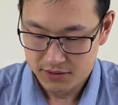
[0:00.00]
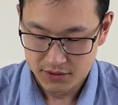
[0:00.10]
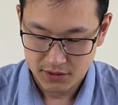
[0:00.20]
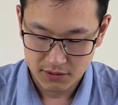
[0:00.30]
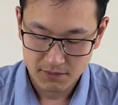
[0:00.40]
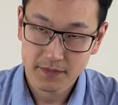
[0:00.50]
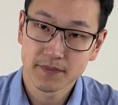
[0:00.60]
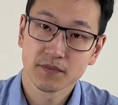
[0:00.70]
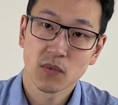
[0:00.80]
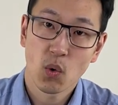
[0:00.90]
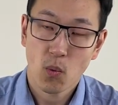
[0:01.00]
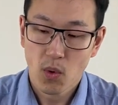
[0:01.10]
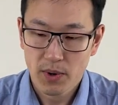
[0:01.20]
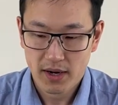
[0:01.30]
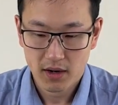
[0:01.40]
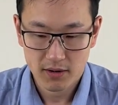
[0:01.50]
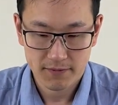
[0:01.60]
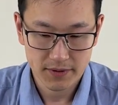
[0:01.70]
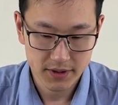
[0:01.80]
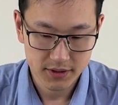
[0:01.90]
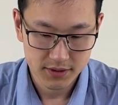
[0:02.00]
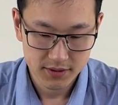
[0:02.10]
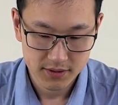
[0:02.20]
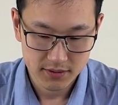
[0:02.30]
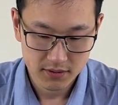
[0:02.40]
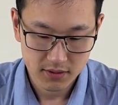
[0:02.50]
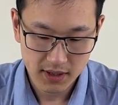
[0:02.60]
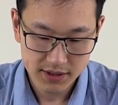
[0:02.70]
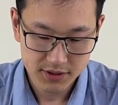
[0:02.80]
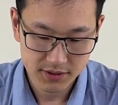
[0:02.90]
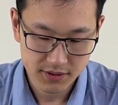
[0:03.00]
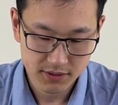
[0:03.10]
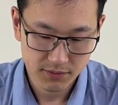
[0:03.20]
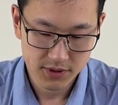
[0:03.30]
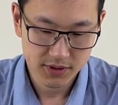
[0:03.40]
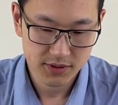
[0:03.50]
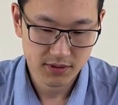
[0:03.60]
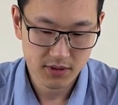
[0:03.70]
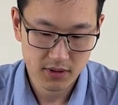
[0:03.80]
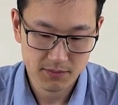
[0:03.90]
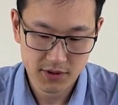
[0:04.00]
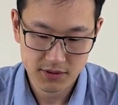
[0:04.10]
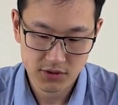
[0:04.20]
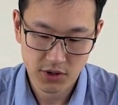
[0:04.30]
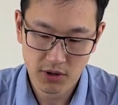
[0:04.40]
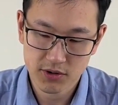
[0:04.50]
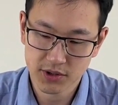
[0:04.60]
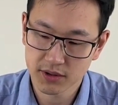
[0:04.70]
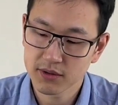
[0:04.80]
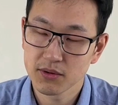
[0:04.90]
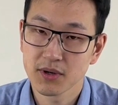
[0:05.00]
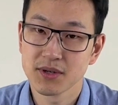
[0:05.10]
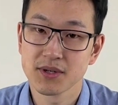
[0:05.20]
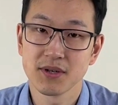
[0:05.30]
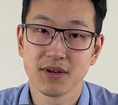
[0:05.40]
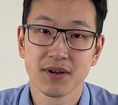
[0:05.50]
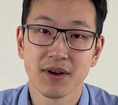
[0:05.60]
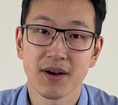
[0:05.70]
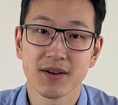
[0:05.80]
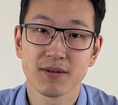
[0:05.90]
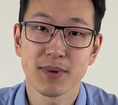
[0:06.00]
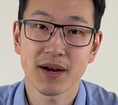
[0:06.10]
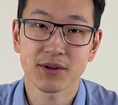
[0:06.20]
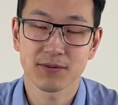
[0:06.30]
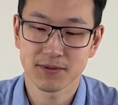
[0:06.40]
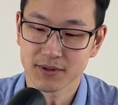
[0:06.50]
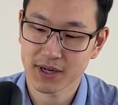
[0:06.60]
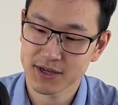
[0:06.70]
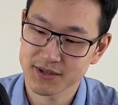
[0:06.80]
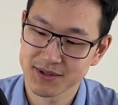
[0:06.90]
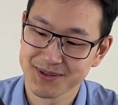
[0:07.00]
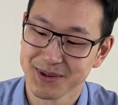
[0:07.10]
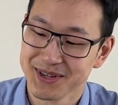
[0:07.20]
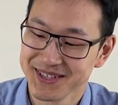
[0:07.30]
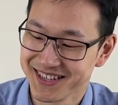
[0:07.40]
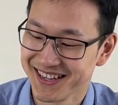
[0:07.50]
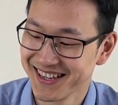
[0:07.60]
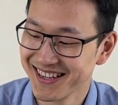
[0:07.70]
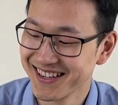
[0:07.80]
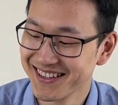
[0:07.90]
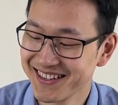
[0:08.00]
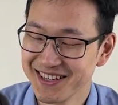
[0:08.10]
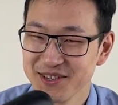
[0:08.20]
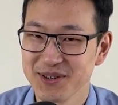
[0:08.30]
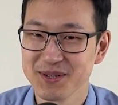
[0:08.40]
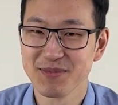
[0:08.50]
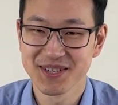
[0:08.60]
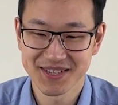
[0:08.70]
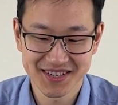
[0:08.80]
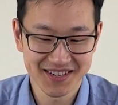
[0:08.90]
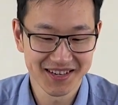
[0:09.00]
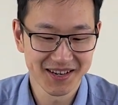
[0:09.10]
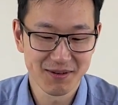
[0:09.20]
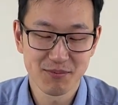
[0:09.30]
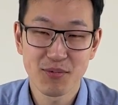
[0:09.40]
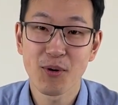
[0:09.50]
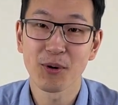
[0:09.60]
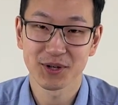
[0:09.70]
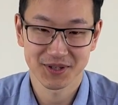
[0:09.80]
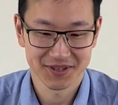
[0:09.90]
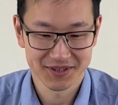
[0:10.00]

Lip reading: So all we have is the glasses, which does the charging. You can see at the back of the glasses there's a USB-C port.